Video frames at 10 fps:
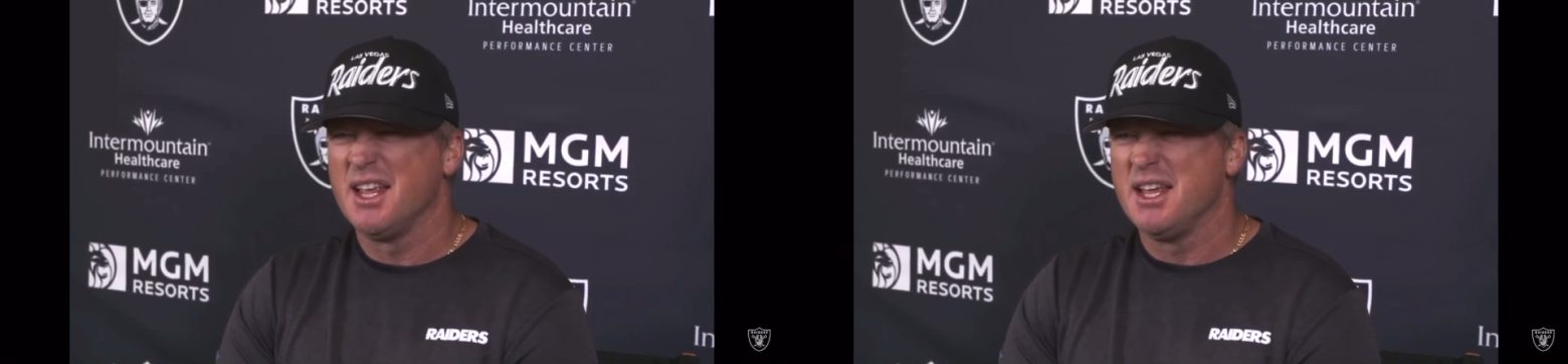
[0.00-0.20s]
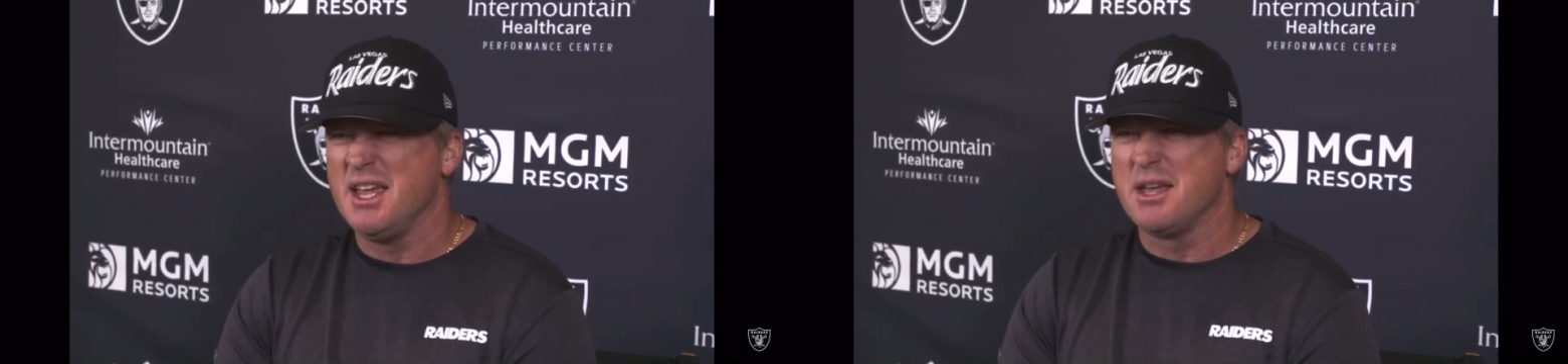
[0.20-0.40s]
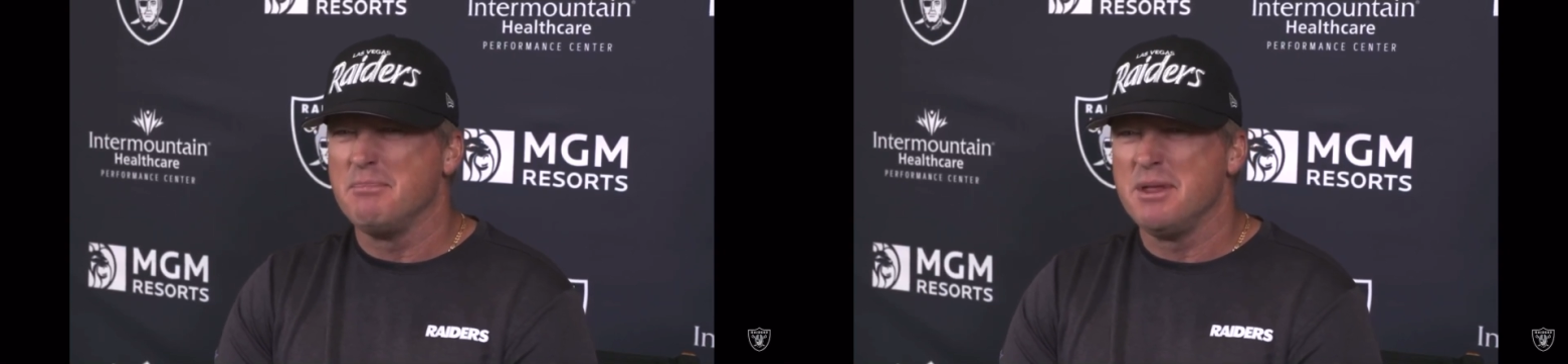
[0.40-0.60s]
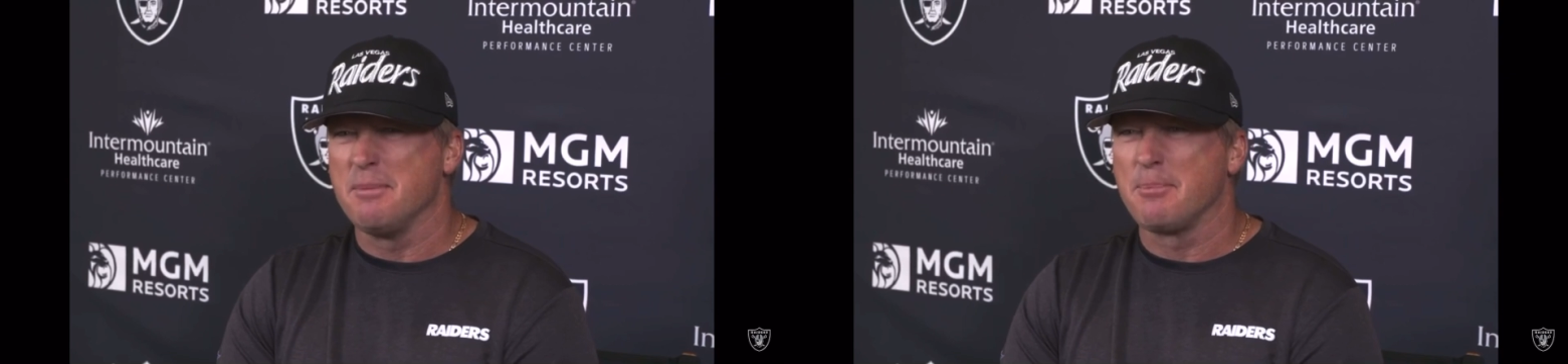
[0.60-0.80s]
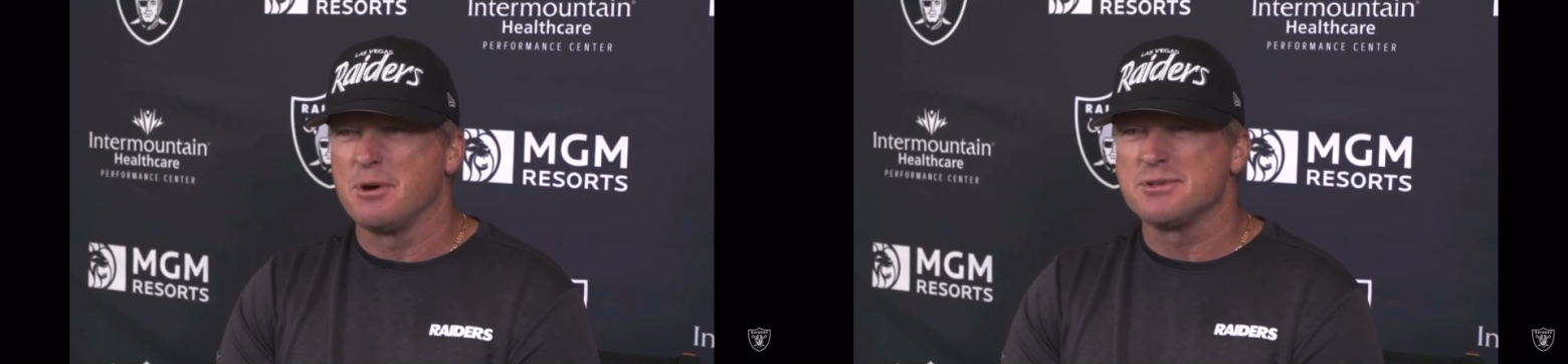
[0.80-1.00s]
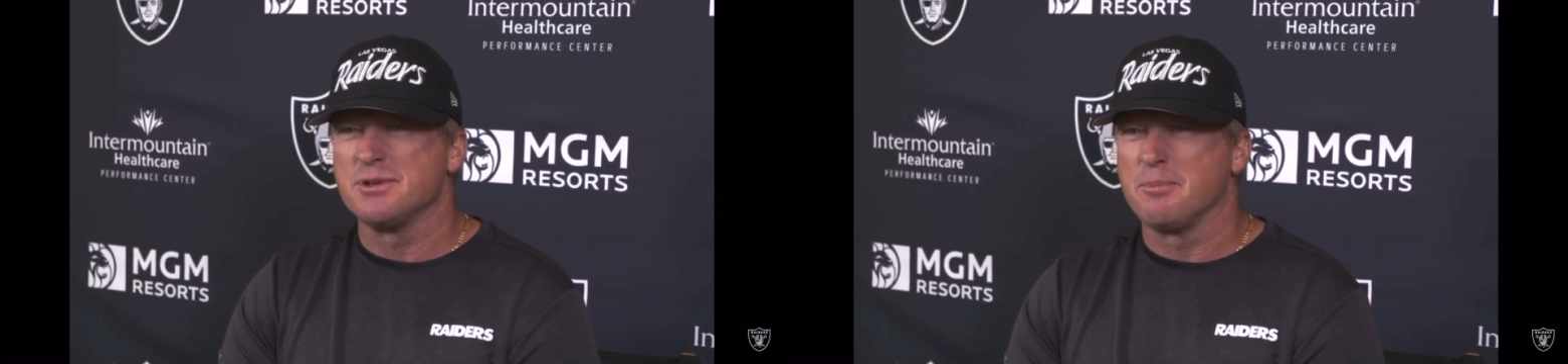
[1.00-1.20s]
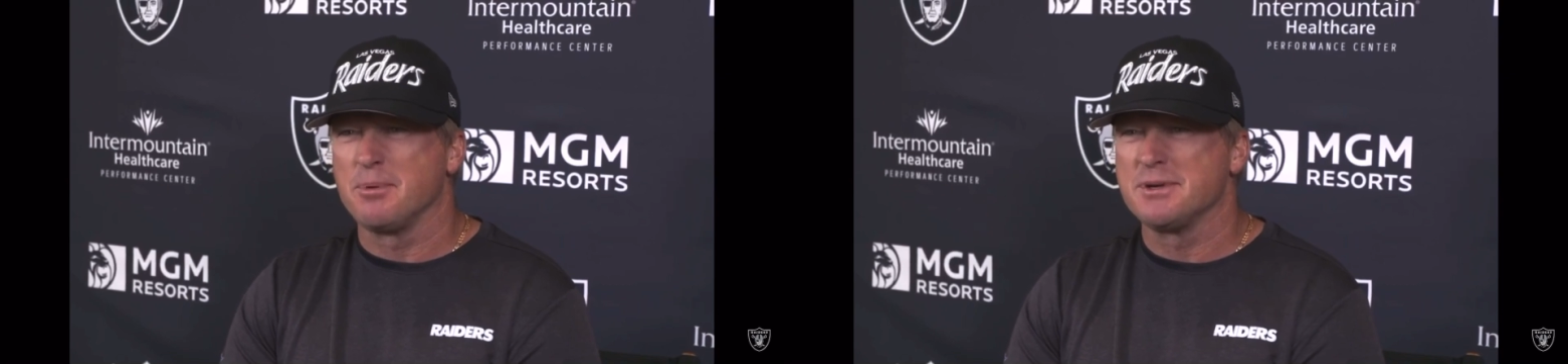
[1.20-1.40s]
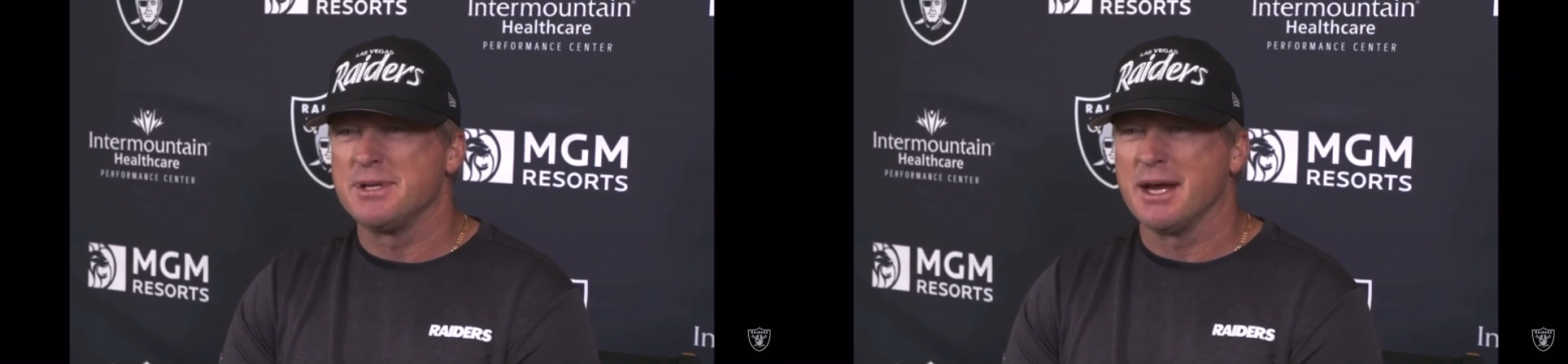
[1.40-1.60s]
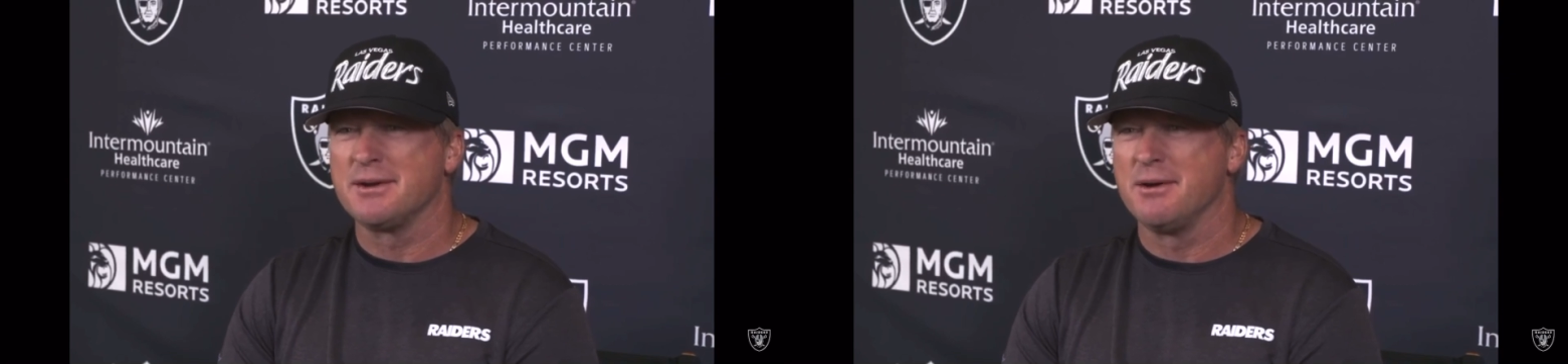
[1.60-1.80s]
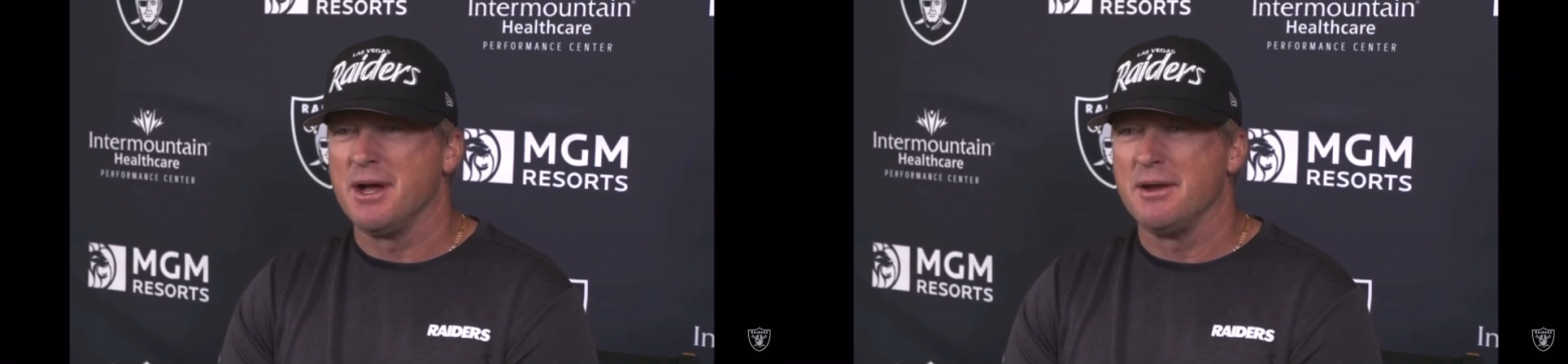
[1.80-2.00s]
He can be the personal
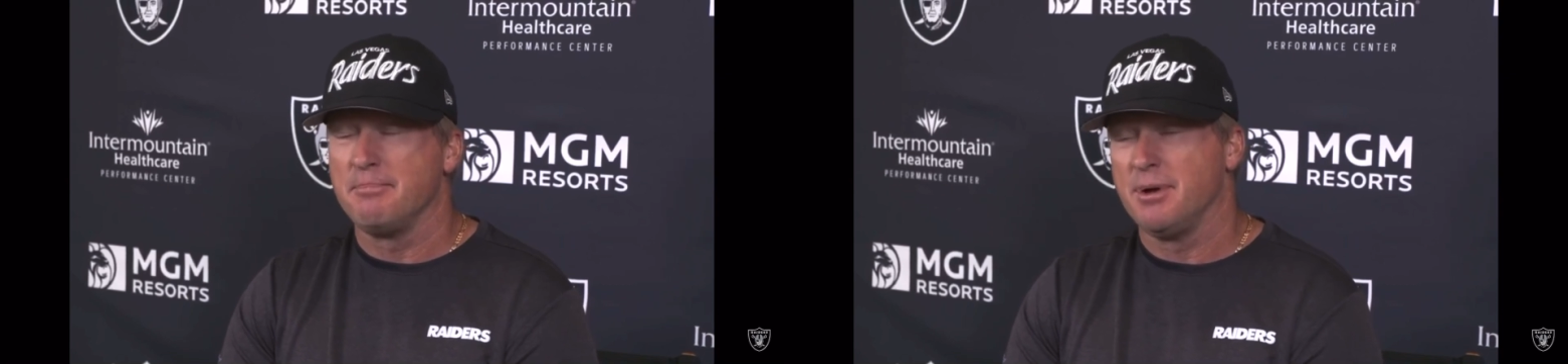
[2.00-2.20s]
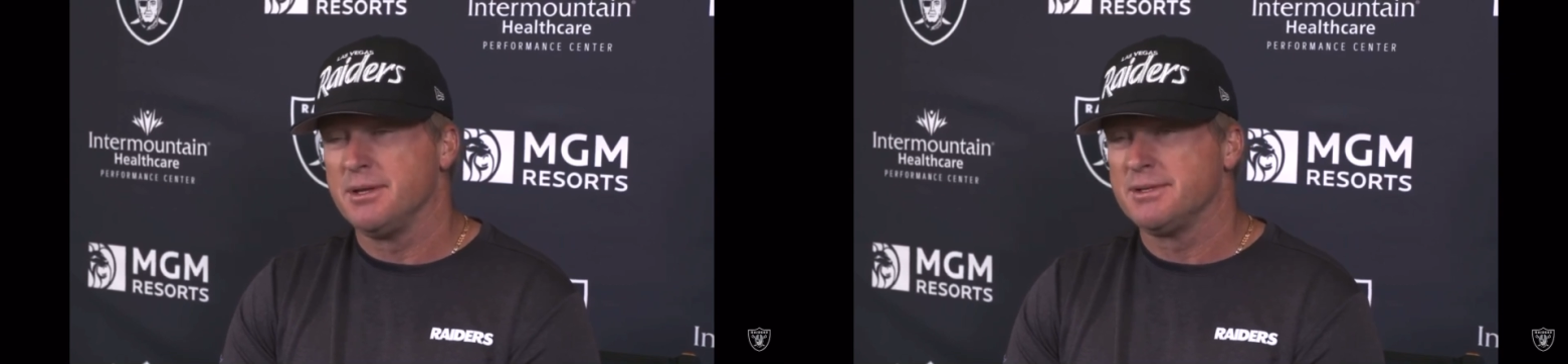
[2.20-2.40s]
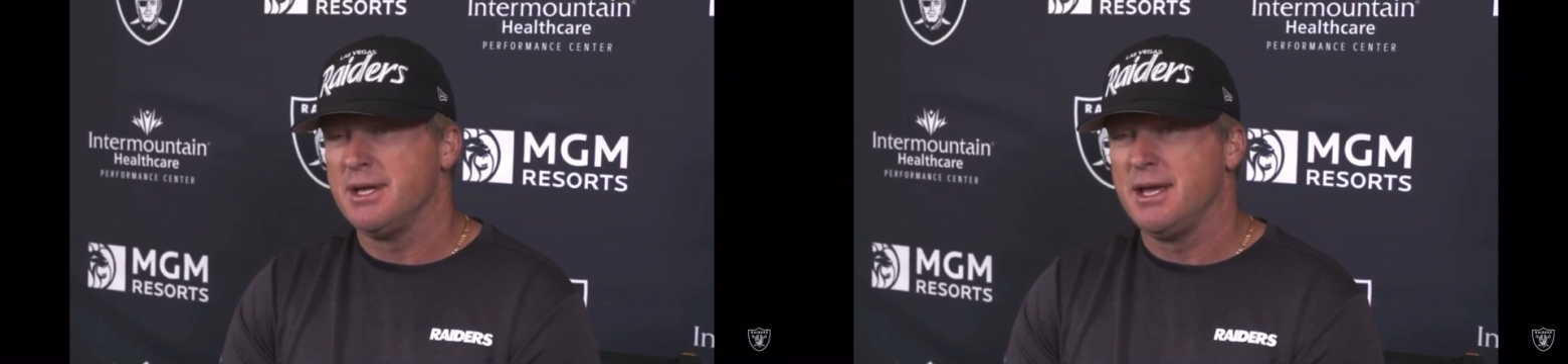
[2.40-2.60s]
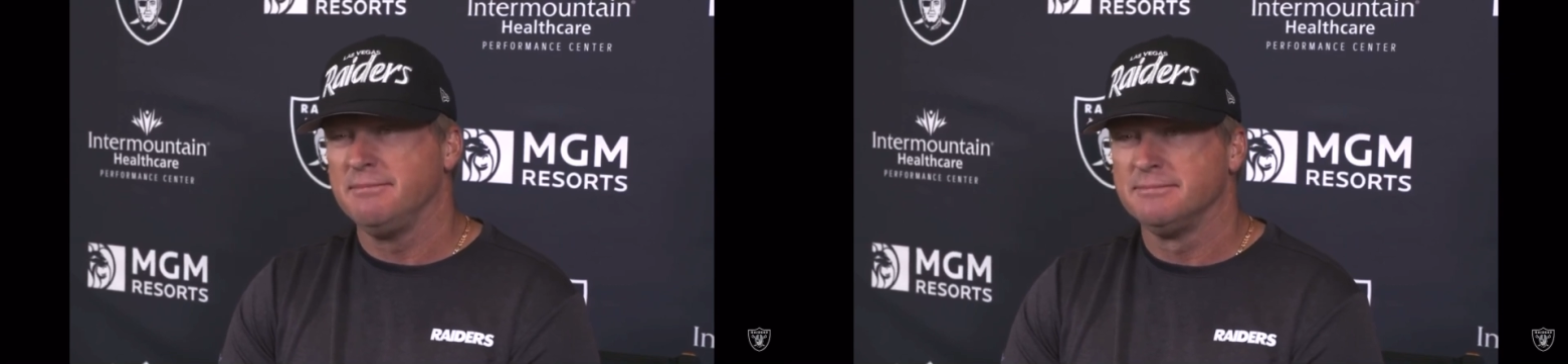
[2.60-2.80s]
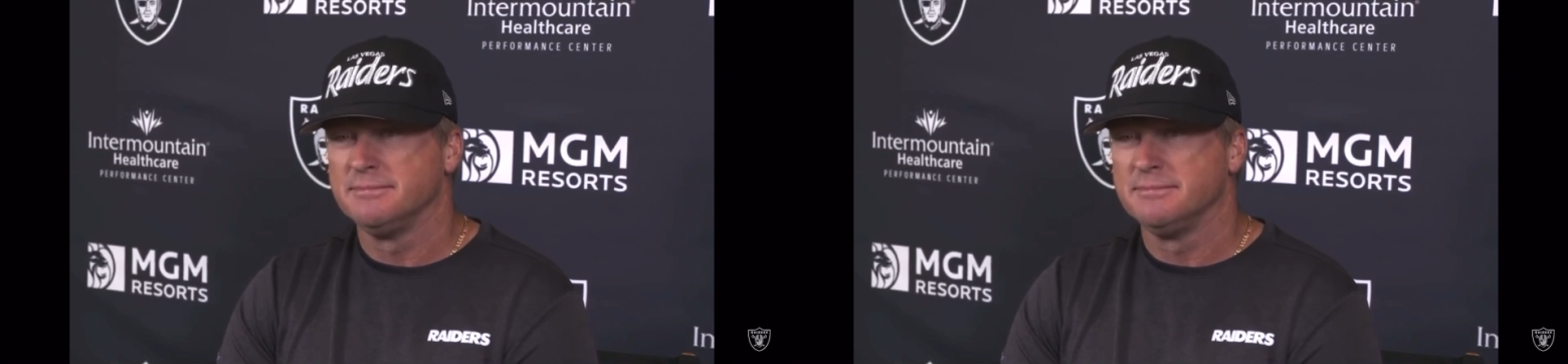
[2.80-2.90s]
protector on the punt team.